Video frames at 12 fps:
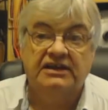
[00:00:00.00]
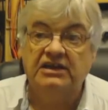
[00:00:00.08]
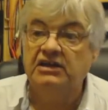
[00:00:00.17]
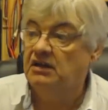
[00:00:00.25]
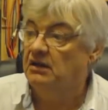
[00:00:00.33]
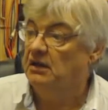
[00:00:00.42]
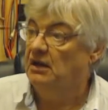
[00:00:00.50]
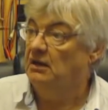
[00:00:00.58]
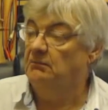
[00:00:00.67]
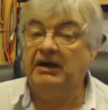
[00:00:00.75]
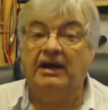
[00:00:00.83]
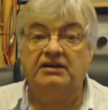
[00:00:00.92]
lead,
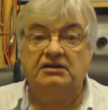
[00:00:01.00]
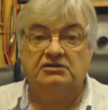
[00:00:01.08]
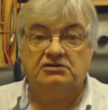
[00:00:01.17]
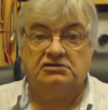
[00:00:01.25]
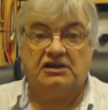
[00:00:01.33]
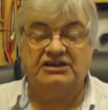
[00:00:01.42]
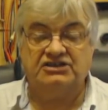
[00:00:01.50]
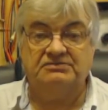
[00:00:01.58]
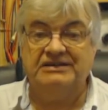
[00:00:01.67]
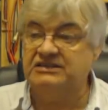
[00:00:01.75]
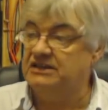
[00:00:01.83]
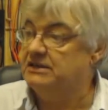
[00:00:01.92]
but
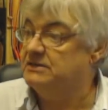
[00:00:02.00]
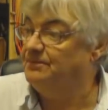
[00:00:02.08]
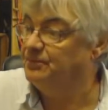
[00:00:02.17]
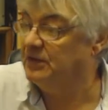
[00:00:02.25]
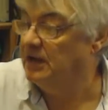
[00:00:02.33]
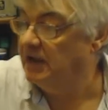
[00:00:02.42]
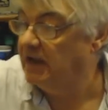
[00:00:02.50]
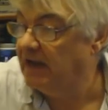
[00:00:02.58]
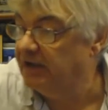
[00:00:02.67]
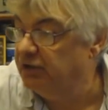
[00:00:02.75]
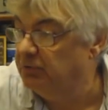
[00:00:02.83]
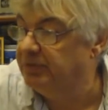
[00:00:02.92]
transmit it,
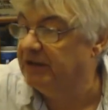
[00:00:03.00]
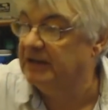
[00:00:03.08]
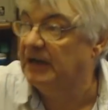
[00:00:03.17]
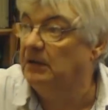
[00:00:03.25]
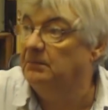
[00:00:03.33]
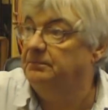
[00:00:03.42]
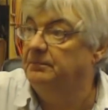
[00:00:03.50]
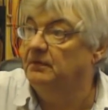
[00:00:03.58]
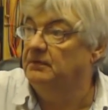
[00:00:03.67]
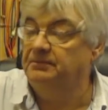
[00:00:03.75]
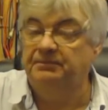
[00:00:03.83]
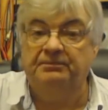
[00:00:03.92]
and you'd pick it up
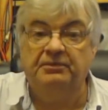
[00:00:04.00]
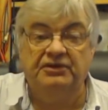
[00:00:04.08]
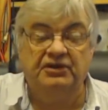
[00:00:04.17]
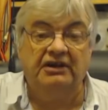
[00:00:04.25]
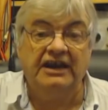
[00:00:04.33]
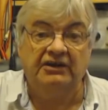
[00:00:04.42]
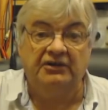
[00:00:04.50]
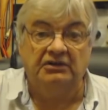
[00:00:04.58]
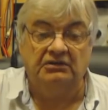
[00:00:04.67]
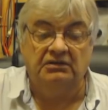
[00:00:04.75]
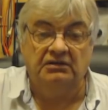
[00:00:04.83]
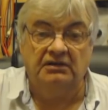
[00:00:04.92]
with your
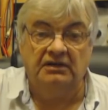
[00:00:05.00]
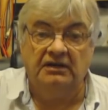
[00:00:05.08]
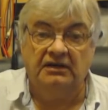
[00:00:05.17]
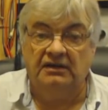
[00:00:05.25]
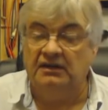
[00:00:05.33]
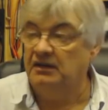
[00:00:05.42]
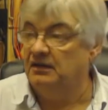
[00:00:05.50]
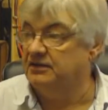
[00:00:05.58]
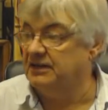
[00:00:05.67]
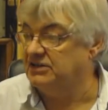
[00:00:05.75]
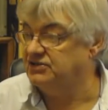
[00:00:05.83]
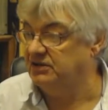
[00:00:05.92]
aerial.
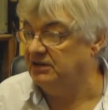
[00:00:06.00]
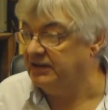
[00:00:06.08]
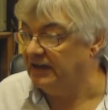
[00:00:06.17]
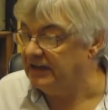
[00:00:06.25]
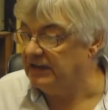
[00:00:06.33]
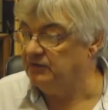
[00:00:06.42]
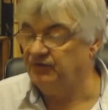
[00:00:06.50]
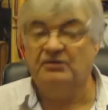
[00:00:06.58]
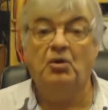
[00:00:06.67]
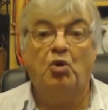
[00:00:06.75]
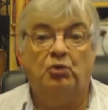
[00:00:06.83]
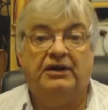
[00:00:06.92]
Okay, so you're getting it
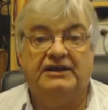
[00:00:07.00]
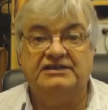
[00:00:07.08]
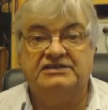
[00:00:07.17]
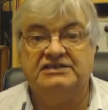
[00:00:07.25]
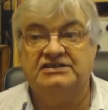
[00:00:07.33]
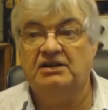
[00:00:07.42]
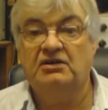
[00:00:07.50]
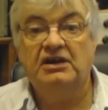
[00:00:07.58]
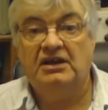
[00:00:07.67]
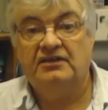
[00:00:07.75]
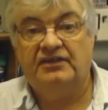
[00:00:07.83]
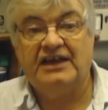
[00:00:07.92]
from all places. So
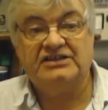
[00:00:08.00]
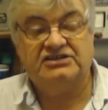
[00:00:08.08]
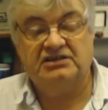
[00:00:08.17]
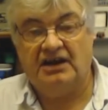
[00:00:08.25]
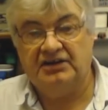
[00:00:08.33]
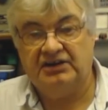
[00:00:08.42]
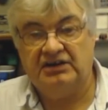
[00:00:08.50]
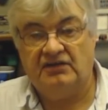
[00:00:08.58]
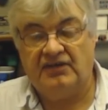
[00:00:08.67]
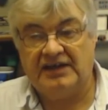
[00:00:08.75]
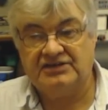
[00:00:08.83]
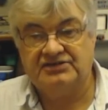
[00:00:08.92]
that's the idea
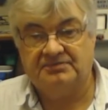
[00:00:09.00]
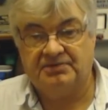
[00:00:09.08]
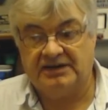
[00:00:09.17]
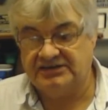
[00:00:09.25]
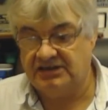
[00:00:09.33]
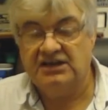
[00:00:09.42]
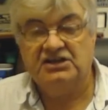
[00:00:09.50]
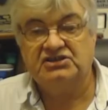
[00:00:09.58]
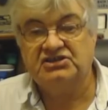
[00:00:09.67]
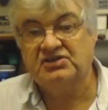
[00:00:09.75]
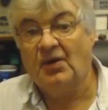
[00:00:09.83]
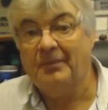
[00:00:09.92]
of that suppressor.
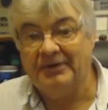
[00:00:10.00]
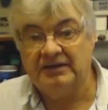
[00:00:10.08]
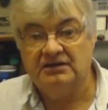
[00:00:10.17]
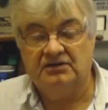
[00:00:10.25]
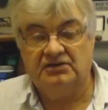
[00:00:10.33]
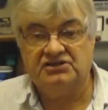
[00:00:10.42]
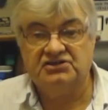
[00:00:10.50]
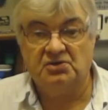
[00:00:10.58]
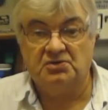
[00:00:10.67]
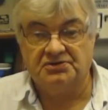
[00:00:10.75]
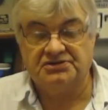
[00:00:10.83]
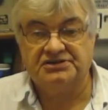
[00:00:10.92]
Stop it at the
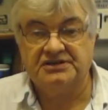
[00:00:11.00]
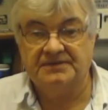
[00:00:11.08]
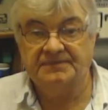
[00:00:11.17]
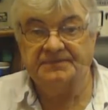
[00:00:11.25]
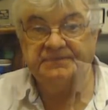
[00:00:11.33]
source.